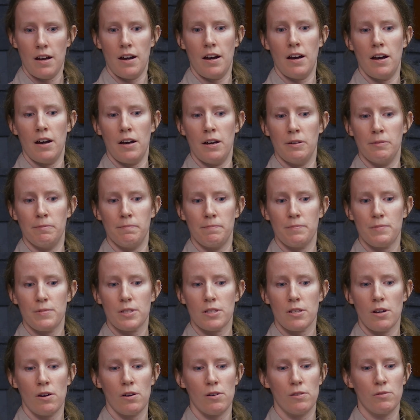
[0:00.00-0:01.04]
Um,
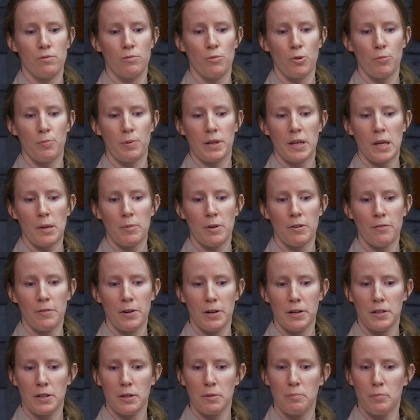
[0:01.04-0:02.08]
so we're becoming a
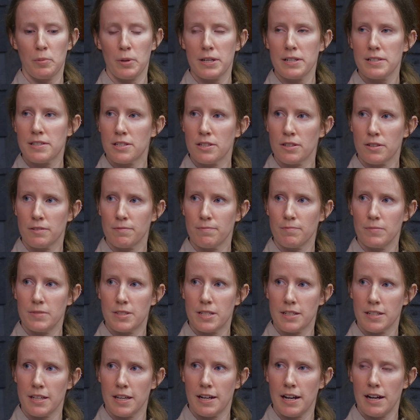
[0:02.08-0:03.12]
very good place to,
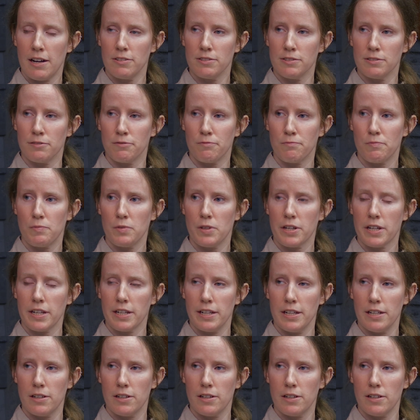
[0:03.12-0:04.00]
to get out and look at